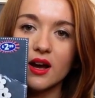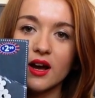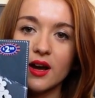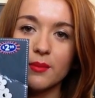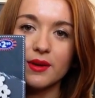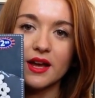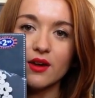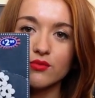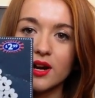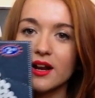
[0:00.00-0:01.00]
But yeah,
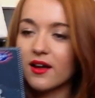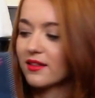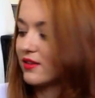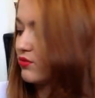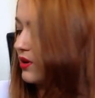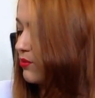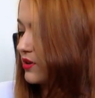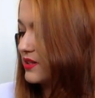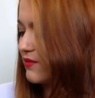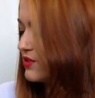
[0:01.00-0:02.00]
really like this, really
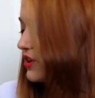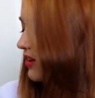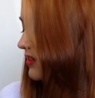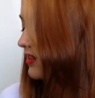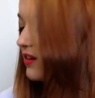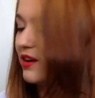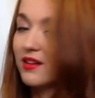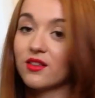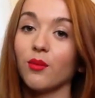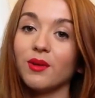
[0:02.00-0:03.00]
pretty, and for £2.99
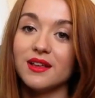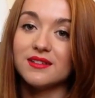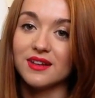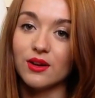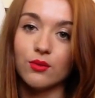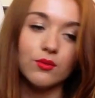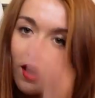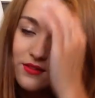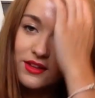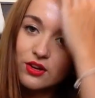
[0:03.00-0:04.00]
that's a complete steal.
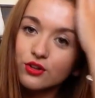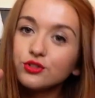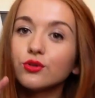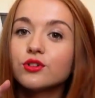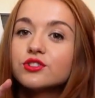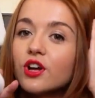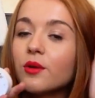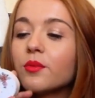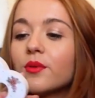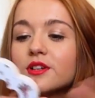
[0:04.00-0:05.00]
I then got a
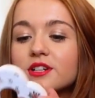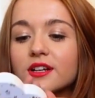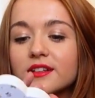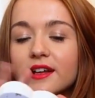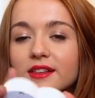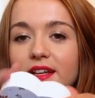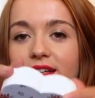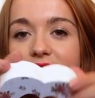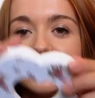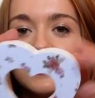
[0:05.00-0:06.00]
doorstop which looks like
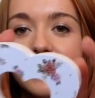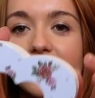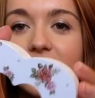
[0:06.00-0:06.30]
this,